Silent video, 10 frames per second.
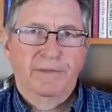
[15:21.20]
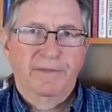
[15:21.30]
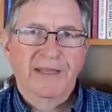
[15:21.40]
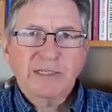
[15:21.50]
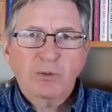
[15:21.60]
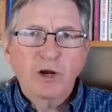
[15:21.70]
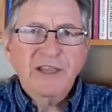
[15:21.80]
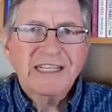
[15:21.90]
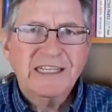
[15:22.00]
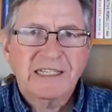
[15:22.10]
That's why
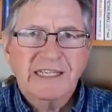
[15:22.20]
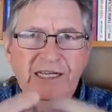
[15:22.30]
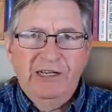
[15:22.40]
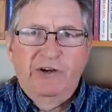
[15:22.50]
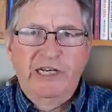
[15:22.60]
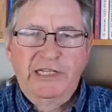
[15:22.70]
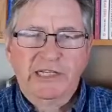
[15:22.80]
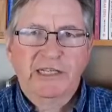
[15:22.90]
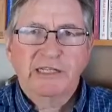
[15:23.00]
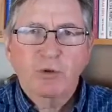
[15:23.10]
this
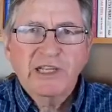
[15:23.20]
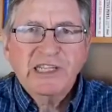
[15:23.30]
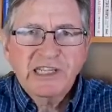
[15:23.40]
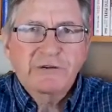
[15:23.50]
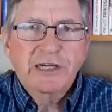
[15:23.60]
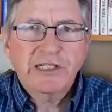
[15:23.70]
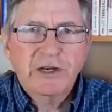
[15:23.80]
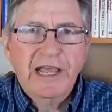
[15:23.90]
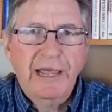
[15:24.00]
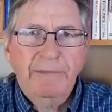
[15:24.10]
series
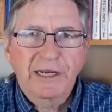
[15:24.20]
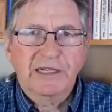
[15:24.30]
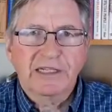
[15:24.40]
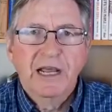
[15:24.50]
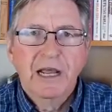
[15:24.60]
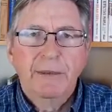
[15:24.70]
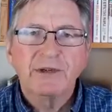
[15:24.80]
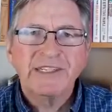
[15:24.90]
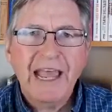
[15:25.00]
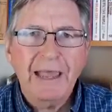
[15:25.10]
on happiness,
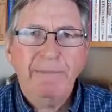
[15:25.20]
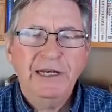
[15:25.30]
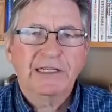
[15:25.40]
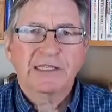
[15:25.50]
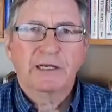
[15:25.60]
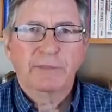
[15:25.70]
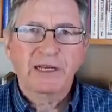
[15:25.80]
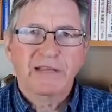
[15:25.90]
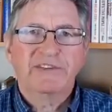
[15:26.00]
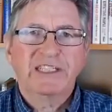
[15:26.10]
because happiness, I
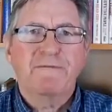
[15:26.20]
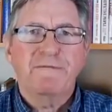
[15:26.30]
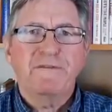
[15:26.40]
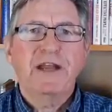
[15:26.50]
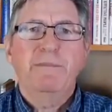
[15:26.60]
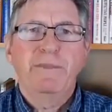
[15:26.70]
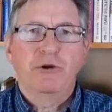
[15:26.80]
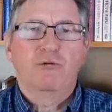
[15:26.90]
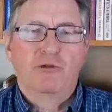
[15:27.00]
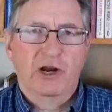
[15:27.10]
believe, is a
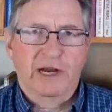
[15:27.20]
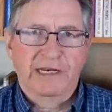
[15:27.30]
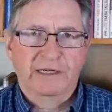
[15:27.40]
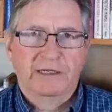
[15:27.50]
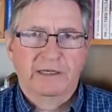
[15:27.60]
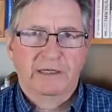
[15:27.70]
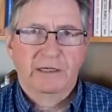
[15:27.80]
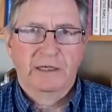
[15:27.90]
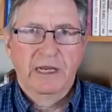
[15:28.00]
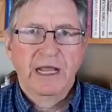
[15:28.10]
fundamental right.
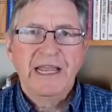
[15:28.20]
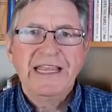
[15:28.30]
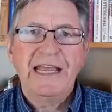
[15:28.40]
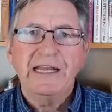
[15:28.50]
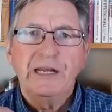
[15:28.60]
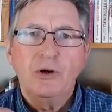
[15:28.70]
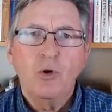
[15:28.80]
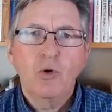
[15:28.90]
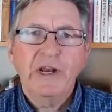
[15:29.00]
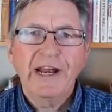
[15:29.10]
Yet in
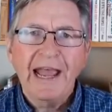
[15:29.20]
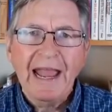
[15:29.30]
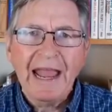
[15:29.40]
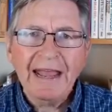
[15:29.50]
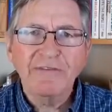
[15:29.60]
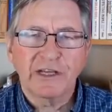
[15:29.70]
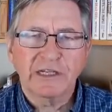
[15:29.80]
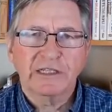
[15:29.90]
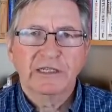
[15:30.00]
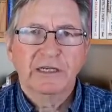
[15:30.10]
order to have it,